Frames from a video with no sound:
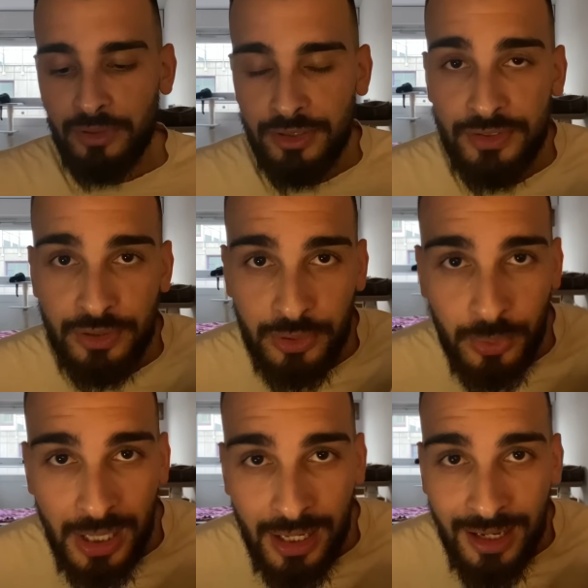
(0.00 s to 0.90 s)
So you
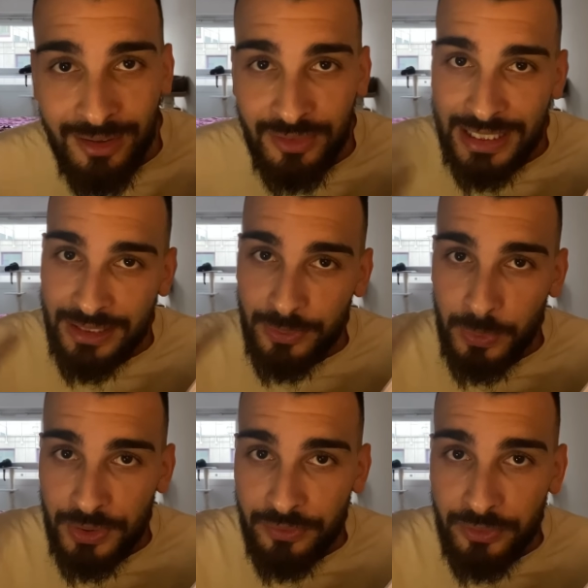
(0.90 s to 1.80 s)
have this
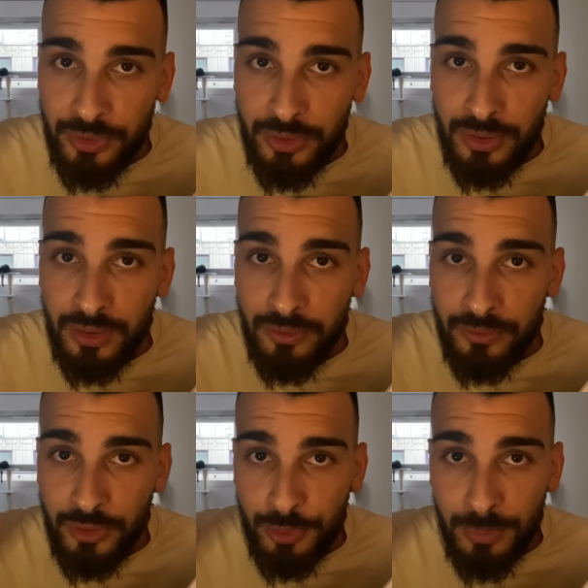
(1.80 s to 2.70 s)
wonderful
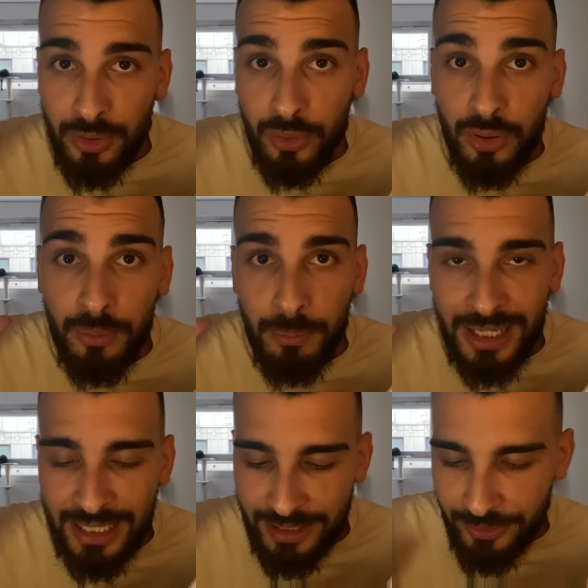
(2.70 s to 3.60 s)
football
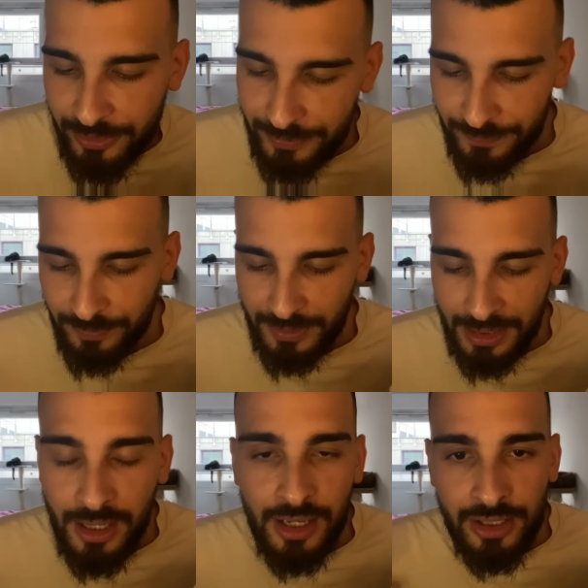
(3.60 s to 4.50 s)
player.
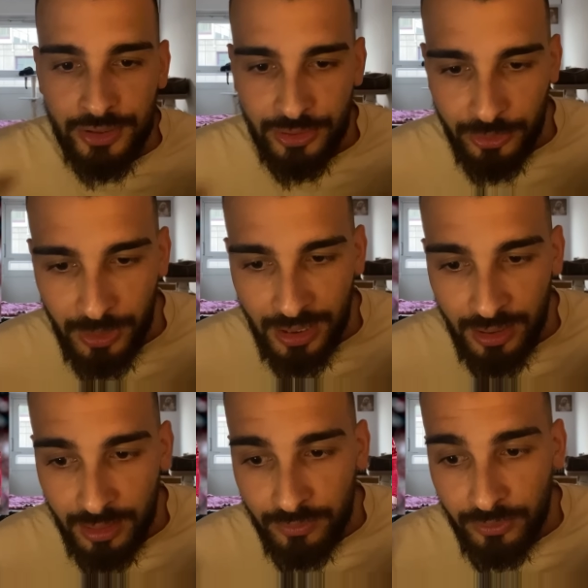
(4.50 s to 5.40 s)
You
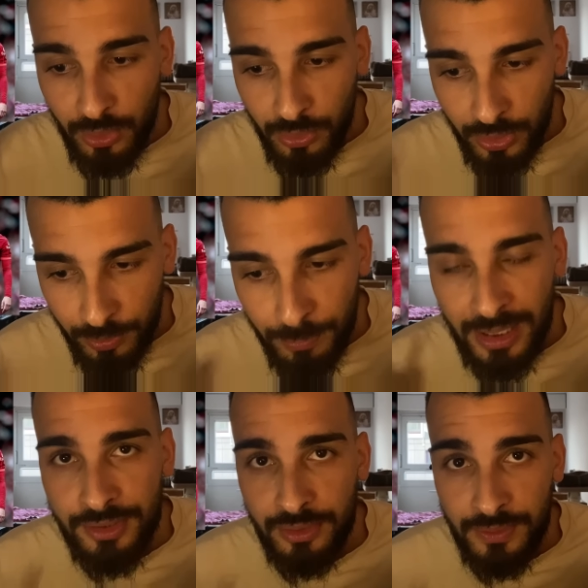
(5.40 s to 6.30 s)
have a
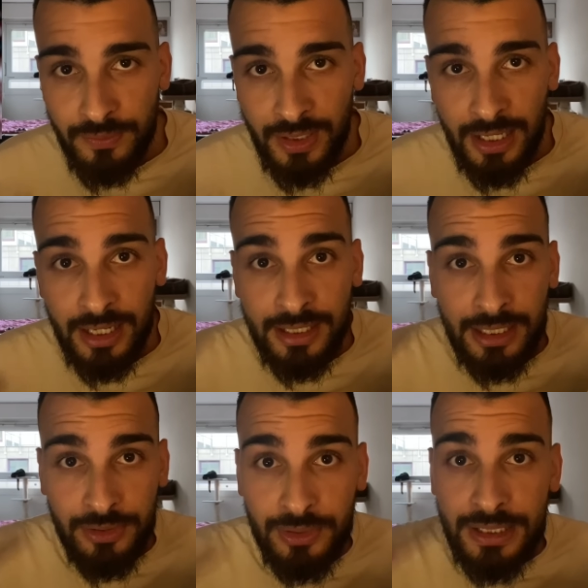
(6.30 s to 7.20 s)
part of the flag.
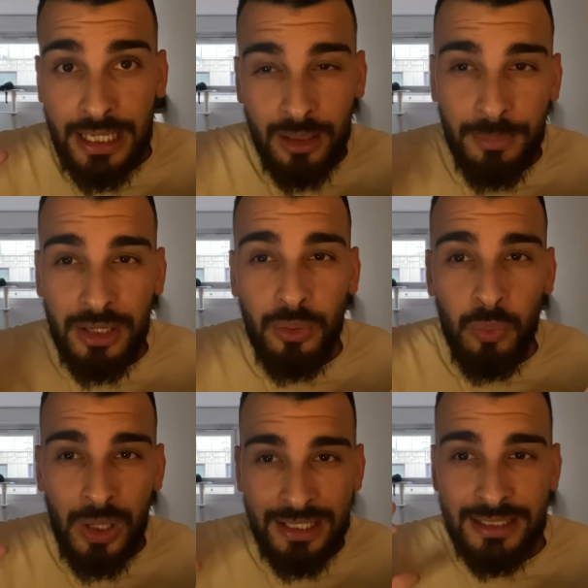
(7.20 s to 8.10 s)
Can you tell me
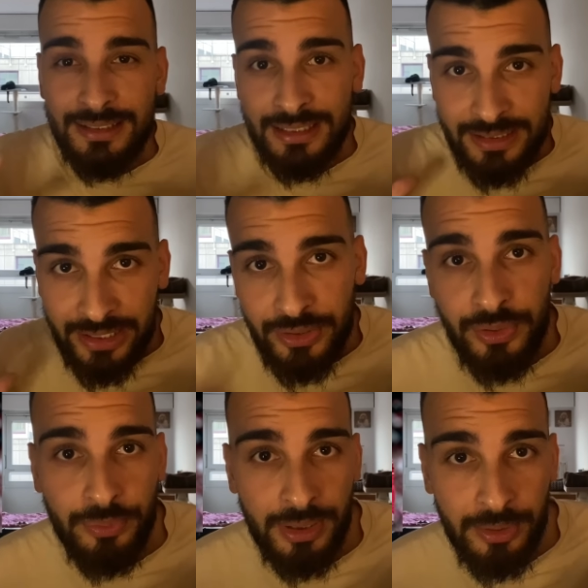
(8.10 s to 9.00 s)
what is this
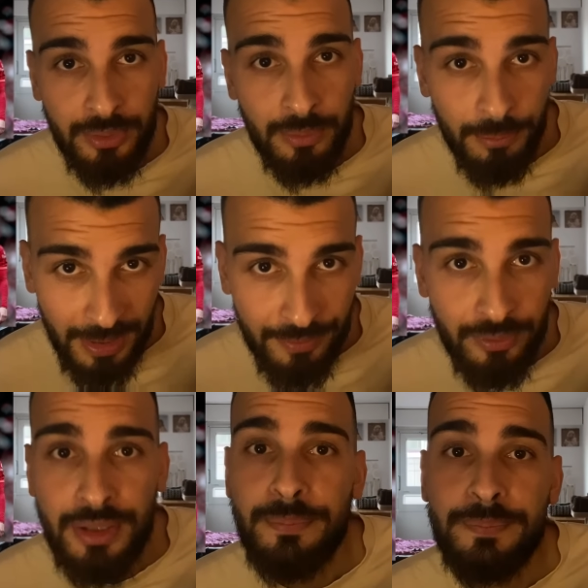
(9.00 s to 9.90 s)
country, my friend?